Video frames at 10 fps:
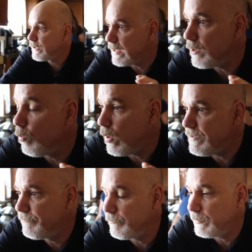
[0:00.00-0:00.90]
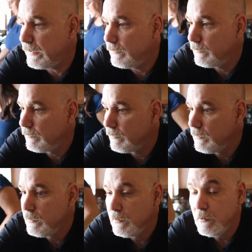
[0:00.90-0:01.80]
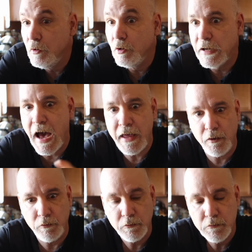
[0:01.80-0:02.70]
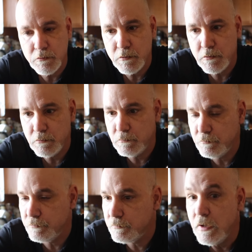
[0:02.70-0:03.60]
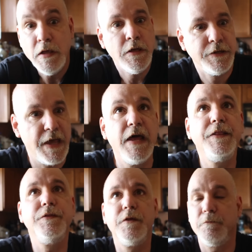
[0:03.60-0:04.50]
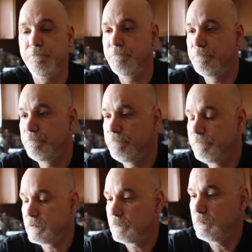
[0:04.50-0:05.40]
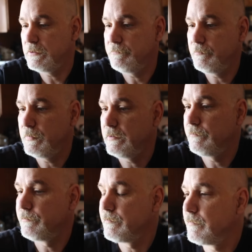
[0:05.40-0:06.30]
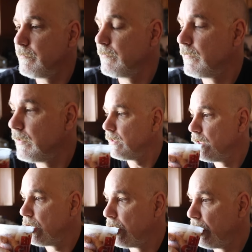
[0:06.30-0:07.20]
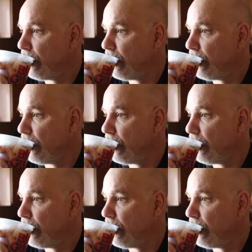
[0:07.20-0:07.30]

Get away from me. Why? How? What? Get the away from me. Why? What's wrong?